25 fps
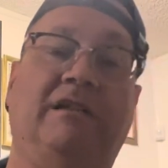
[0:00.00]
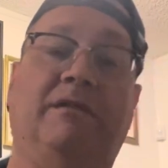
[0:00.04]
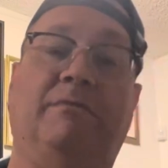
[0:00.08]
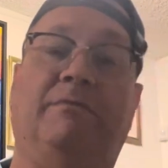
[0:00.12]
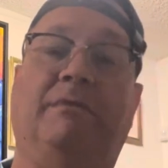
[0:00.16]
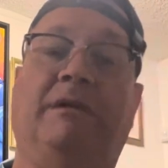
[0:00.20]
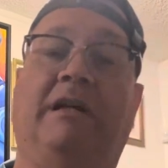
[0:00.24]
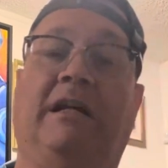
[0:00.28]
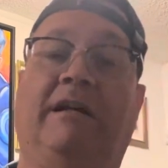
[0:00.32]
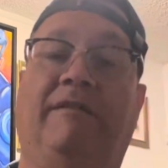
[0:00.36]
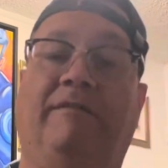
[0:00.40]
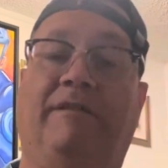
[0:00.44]
the
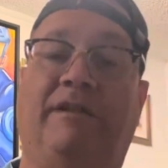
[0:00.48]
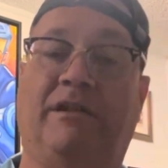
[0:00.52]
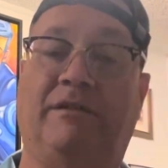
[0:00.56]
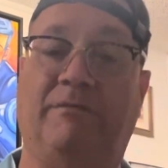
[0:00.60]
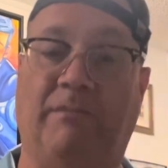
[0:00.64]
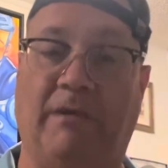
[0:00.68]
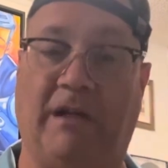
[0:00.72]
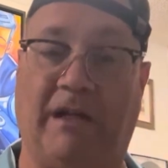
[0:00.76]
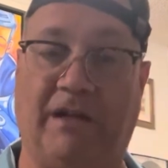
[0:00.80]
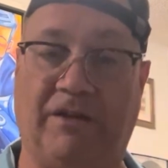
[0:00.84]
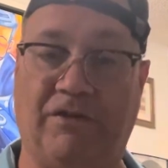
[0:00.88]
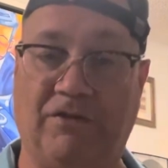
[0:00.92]
beginning of each
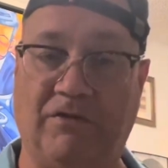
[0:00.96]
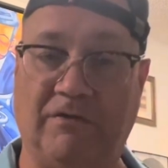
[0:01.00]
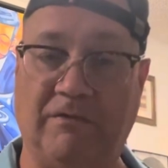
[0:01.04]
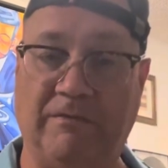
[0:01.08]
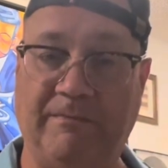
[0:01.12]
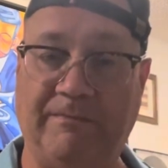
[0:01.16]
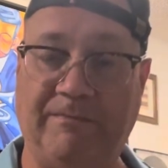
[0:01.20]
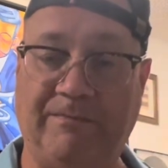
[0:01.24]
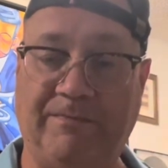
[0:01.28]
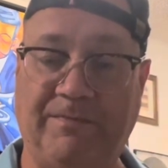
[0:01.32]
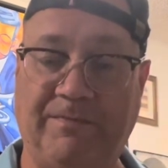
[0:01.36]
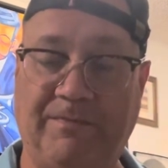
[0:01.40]
measure.
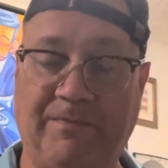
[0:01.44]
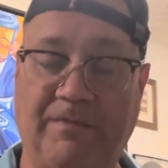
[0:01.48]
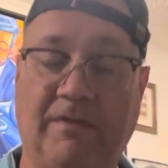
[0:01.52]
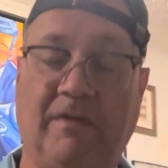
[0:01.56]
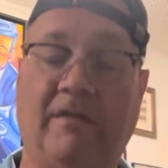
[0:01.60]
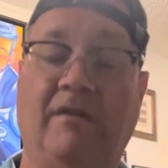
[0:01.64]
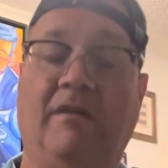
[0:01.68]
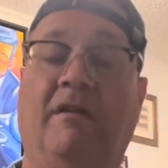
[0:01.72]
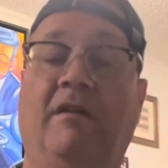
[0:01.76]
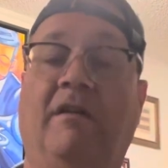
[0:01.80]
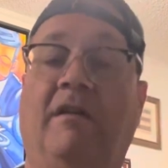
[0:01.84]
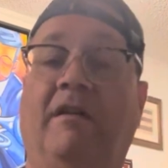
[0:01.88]

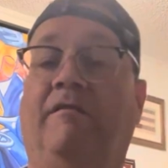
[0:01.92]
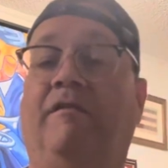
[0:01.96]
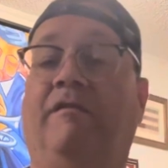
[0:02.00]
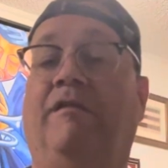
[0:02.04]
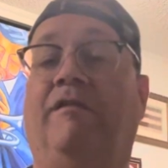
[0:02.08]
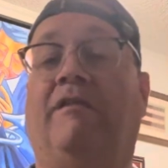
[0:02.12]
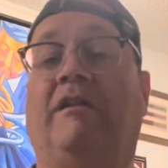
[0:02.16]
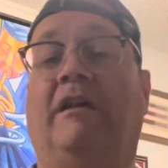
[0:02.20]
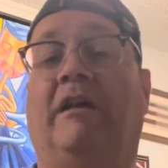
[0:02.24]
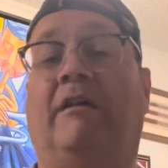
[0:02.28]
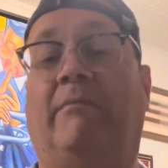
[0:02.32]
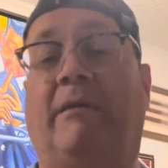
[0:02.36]

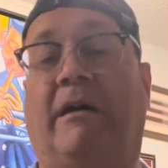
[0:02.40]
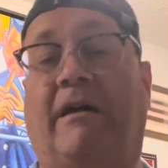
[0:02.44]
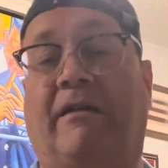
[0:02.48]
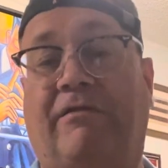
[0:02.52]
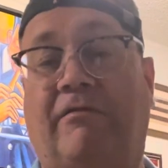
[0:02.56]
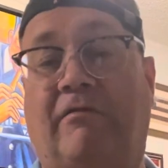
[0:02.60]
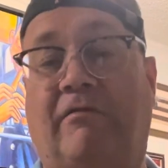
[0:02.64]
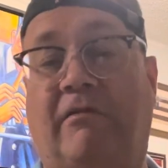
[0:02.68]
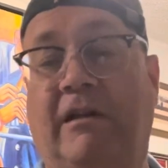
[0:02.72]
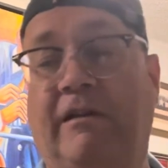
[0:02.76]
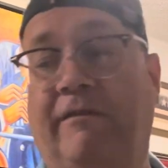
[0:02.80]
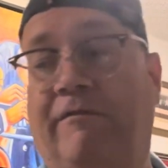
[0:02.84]
Think about
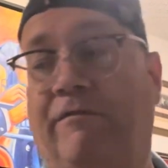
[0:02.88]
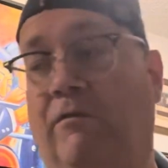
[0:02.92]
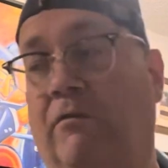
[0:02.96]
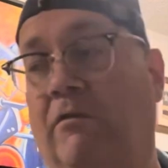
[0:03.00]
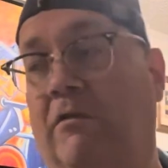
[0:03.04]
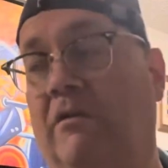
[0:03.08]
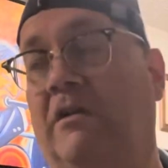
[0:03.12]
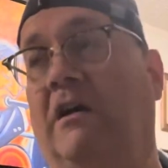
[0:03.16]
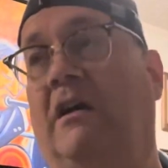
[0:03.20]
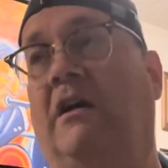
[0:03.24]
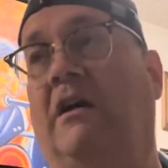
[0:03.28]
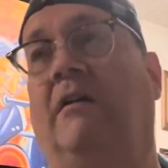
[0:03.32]
3/4
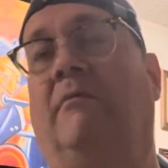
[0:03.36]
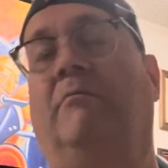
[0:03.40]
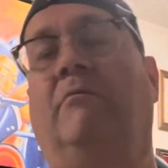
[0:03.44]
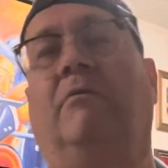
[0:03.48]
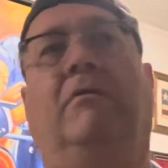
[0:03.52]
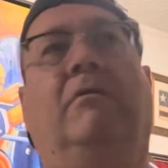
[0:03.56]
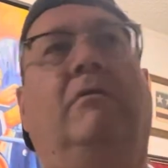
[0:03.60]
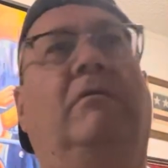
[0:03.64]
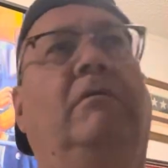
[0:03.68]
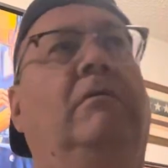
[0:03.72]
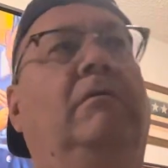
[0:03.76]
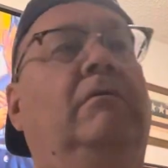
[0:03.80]
time.
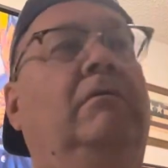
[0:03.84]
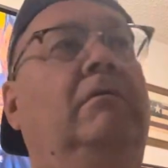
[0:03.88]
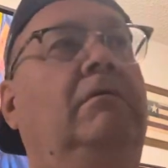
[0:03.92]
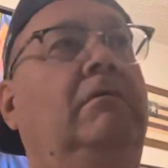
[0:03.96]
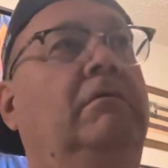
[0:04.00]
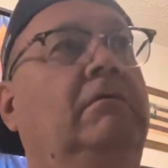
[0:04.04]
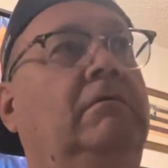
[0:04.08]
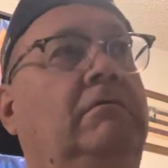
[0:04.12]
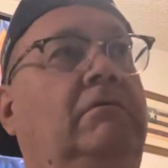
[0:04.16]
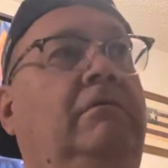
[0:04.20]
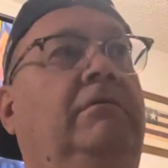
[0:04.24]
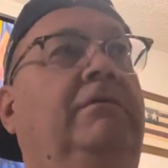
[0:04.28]
This
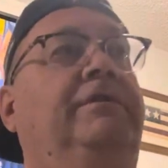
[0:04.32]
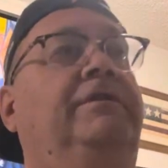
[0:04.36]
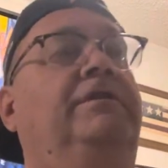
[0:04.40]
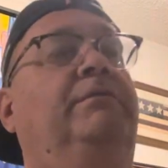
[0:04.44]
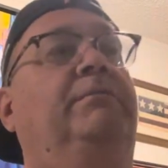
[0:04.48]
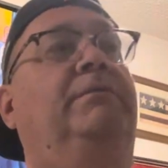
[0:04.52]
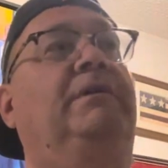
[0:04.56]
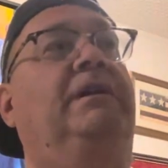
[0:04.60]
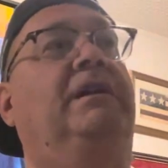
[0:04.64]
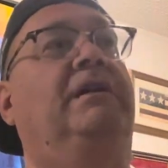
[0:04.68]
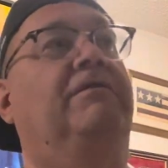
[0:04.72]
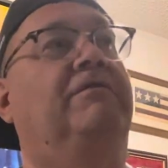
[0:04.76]
will
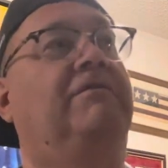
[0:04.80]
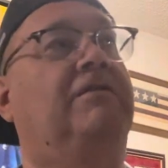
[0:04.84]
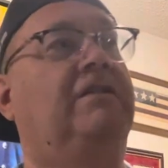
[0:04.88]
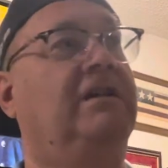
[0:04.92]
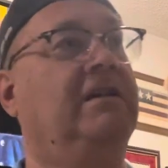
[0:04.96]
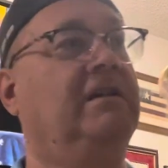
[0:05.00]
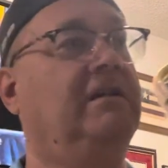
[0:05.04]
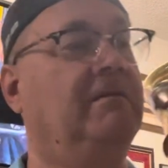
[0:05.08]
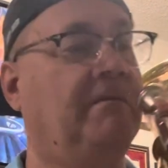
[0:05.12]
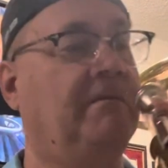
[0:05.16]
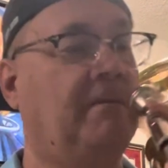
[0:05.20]
be interesting.